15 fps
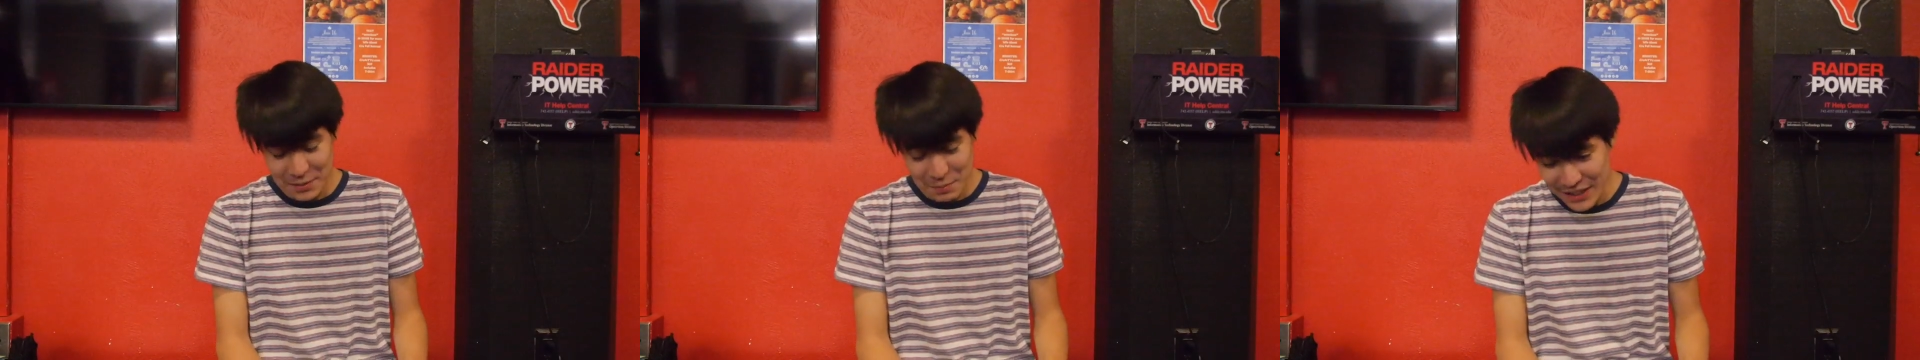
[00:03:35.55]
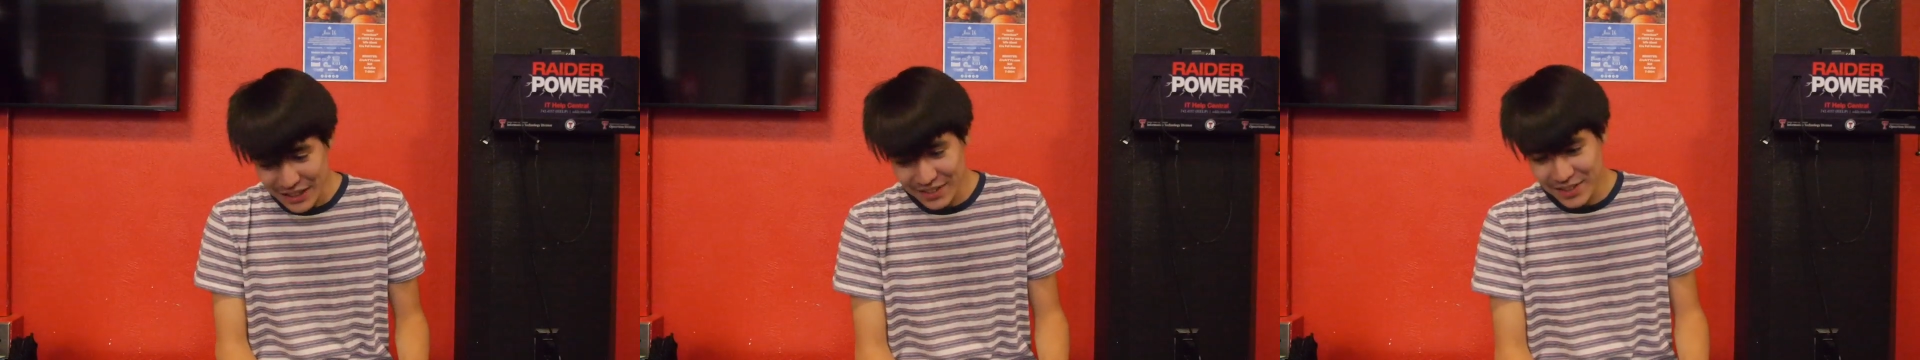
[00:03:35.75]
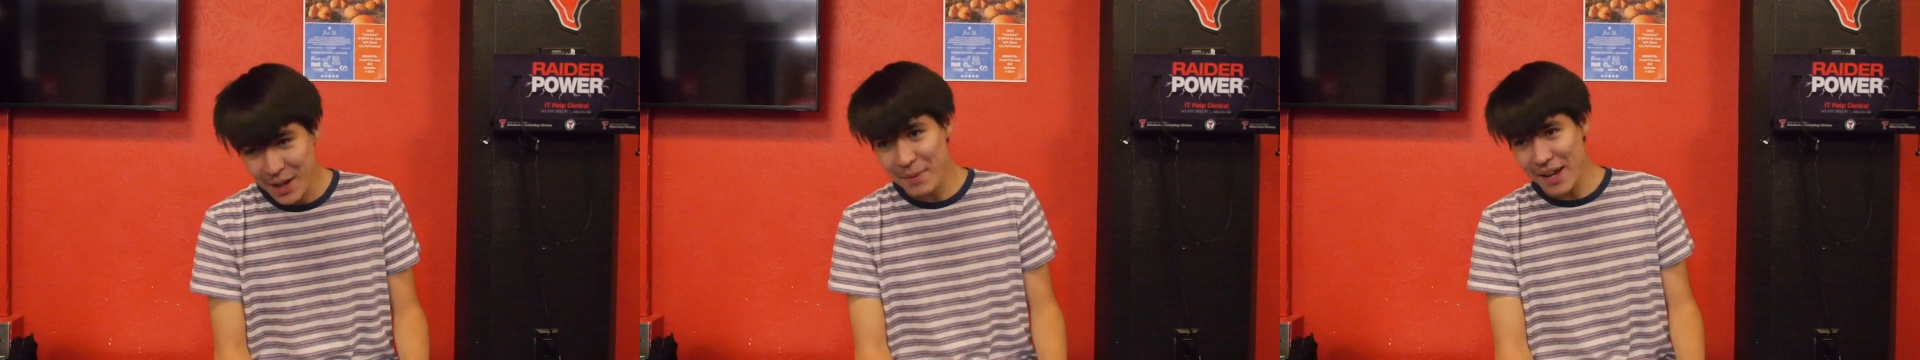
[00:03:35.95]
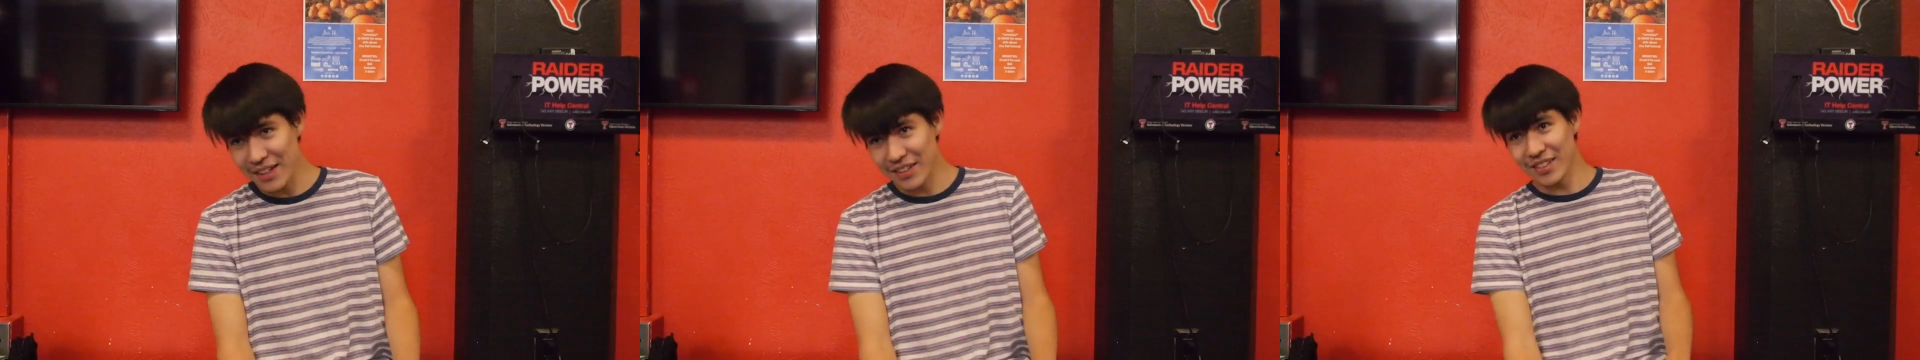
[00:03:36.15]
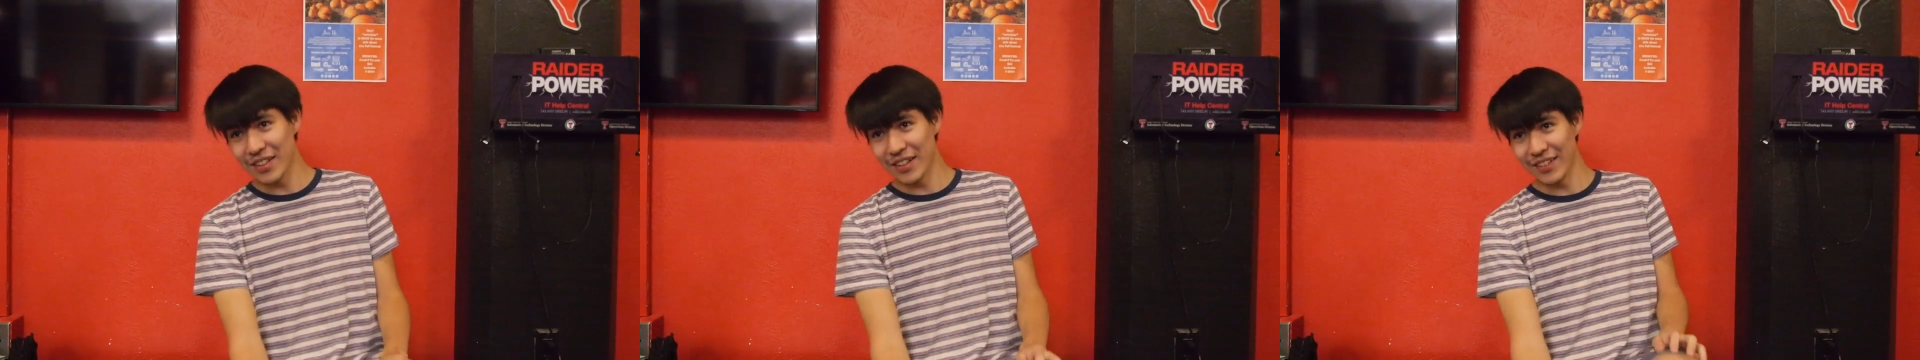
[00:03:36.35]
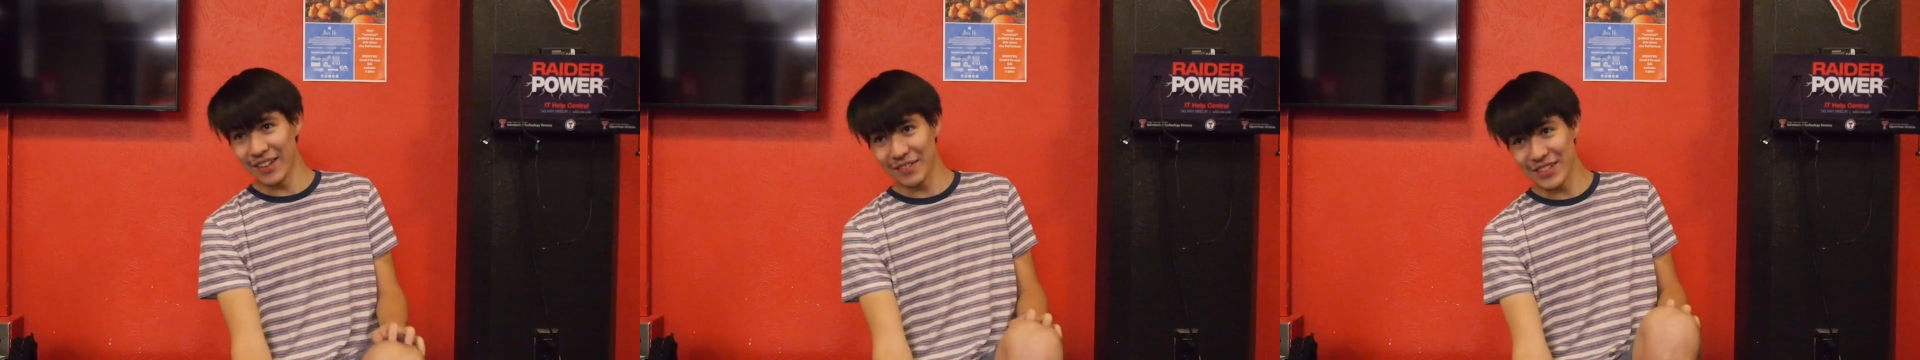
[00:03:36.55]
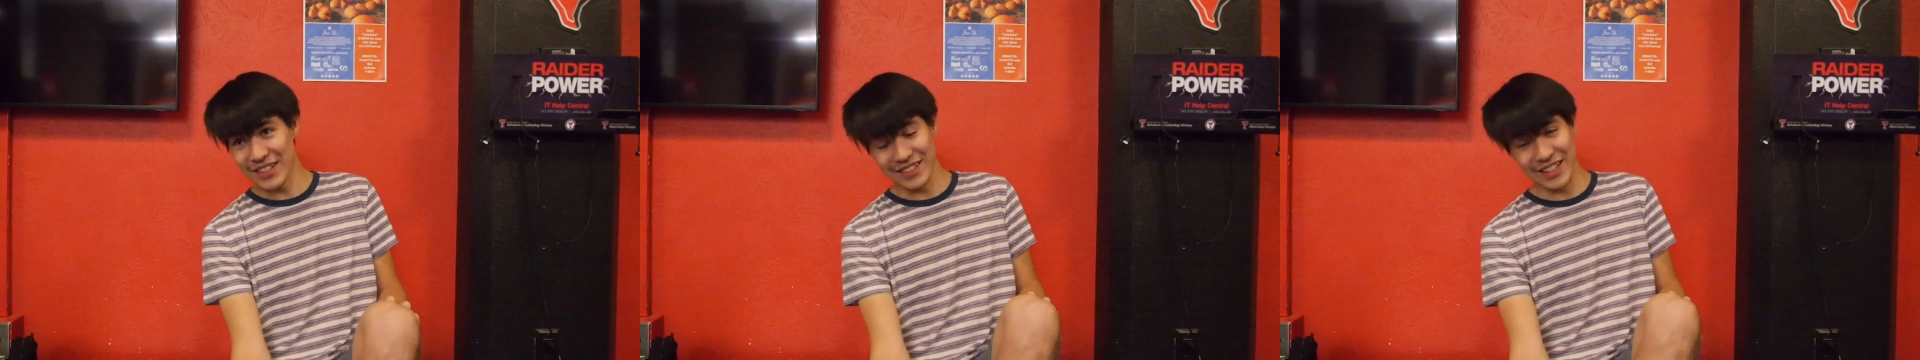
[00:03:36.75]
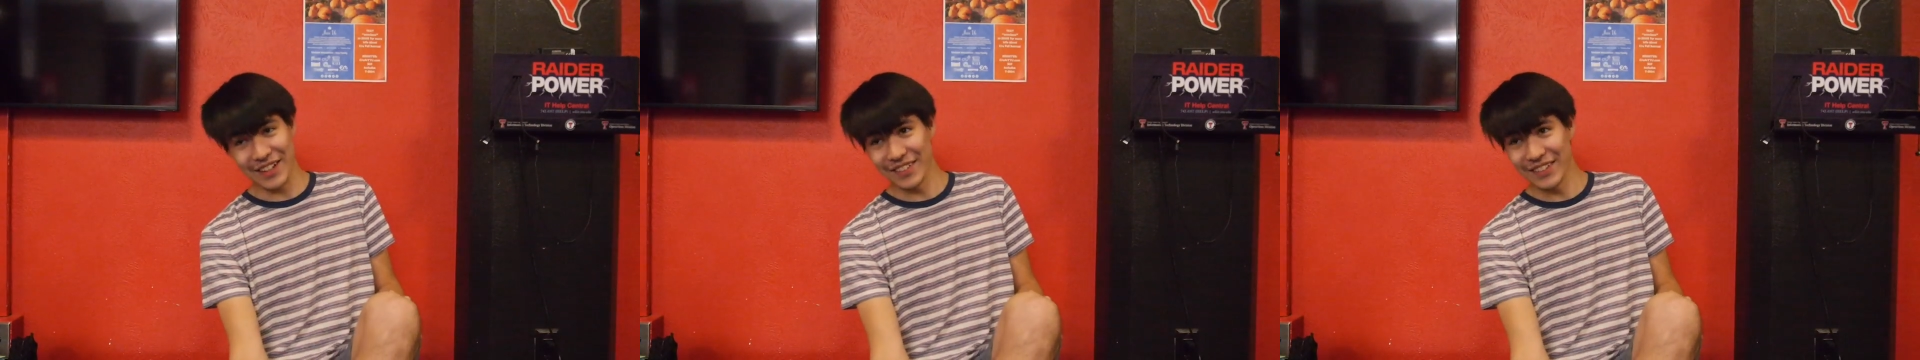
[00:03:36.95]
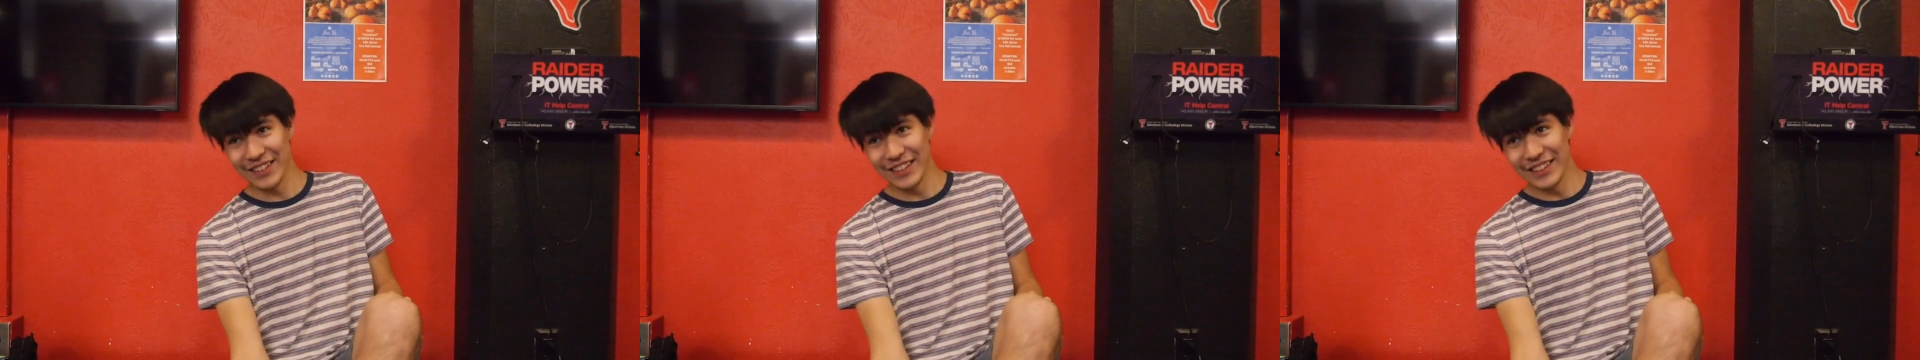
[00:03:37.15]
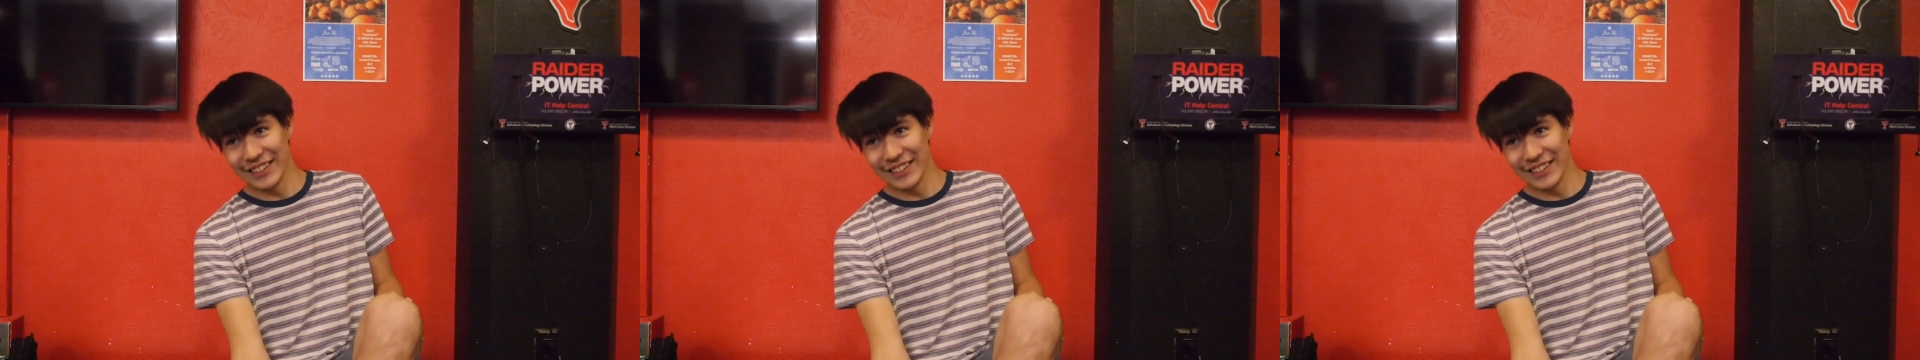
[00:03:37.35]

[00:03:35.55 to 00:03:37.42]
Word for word: being a dumbass. All right. Yeah, yeah, yeah.